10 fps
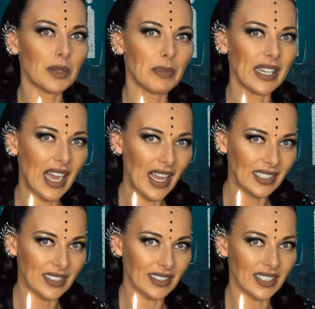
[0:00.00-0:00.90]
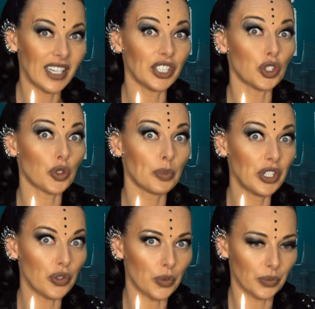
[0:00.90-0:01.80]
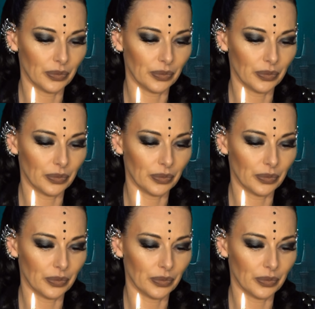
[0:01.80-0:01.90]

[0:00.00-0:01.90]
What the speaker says: behind it, your mirror.